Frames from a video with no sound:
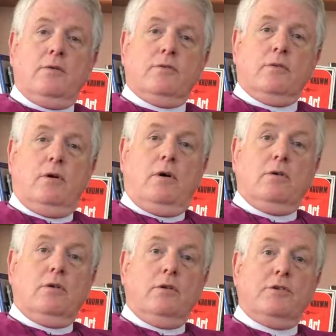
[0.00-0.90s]
for
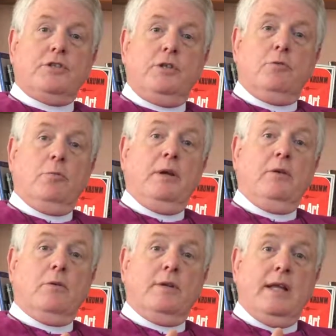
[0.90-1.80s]
all clergy who were being
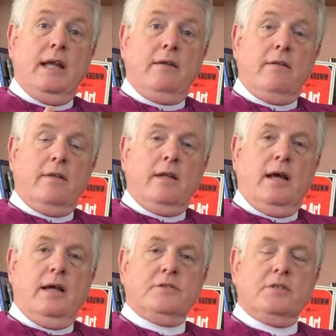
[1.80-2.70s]
ordained in the
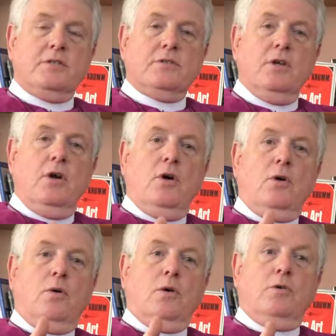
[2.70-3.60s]
diocese
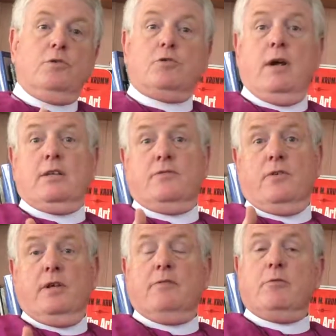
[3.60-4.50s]
or who
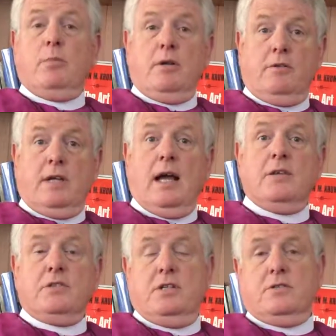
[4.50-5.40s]
transferred in from other
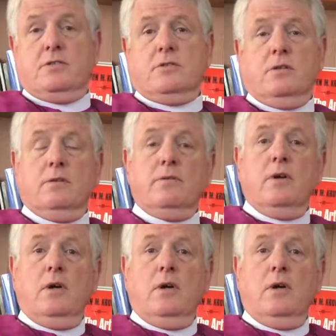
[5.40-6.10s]
dioceses to serve